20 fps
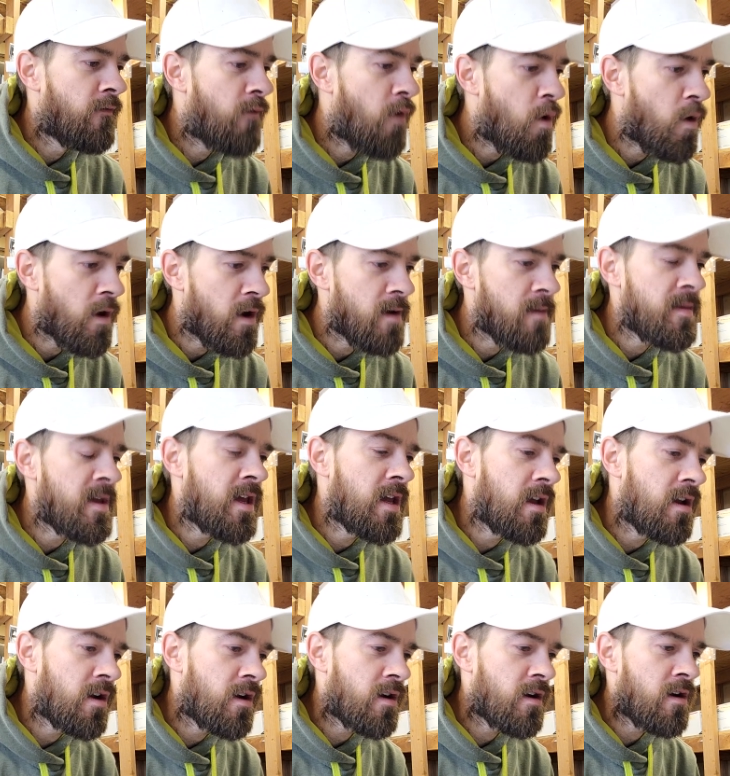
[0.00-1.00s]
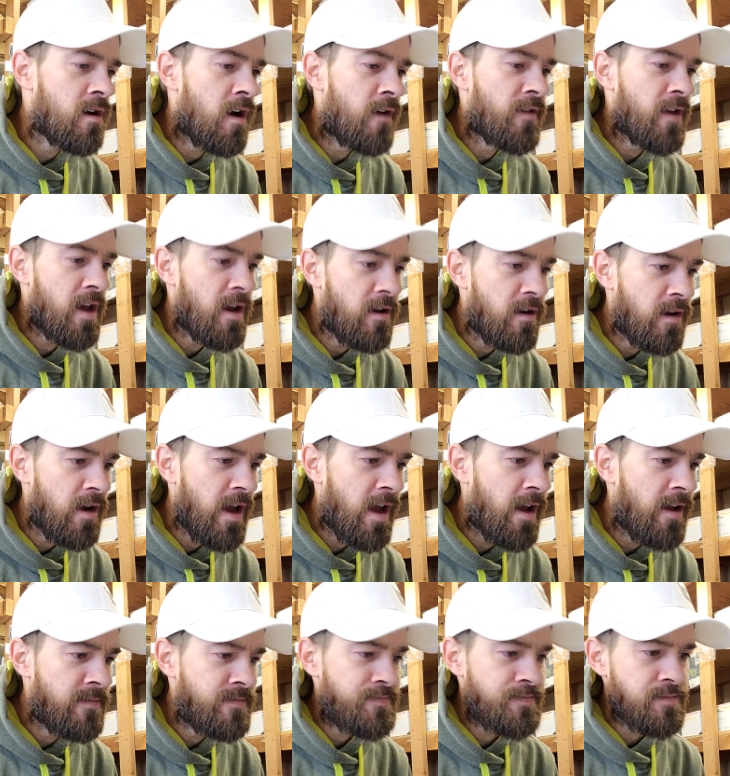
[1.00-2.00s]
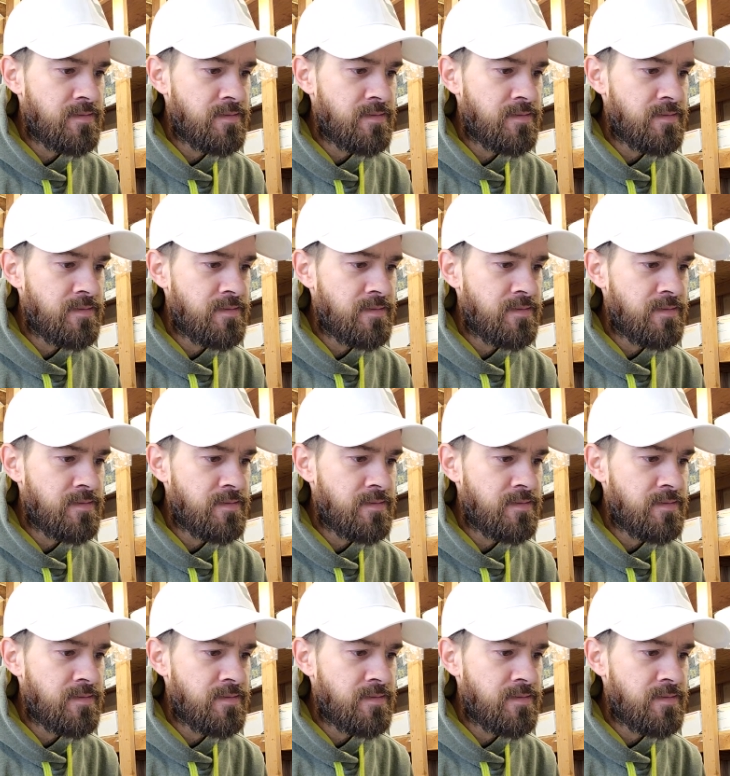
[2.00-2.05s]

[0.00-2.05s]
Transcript: forum here on the internet.